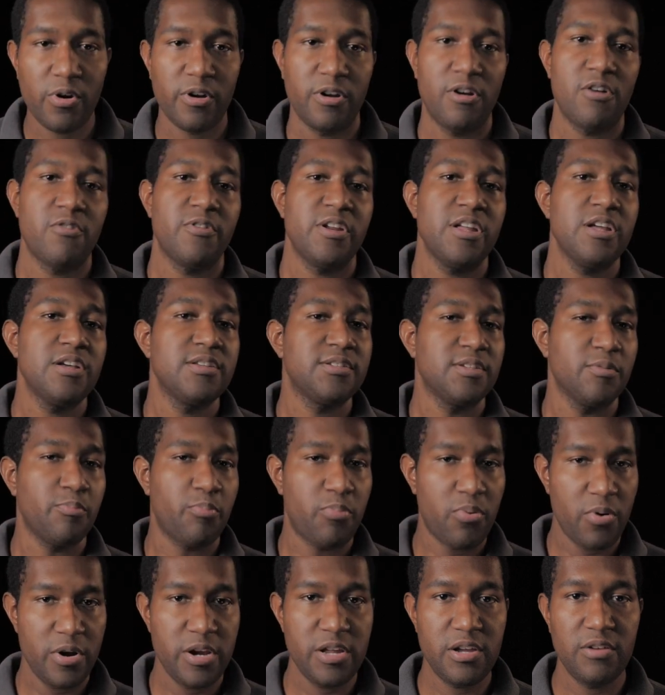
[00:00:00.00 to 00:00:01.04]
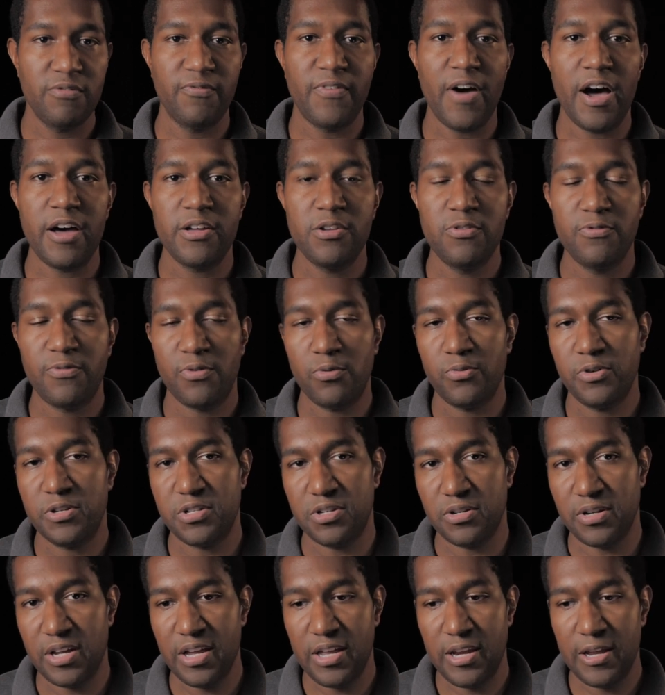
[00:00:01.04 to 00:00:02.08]
It already is a pretty good value for what
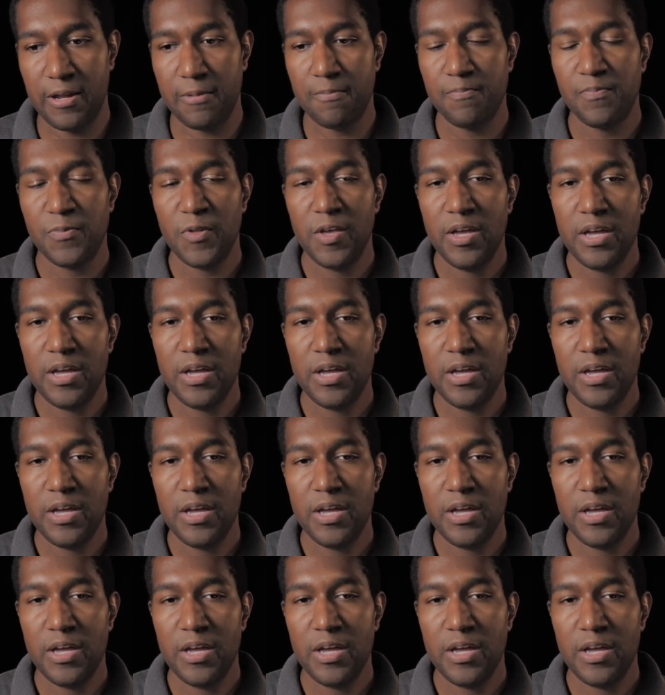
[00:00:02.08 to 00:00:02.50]
you're getting.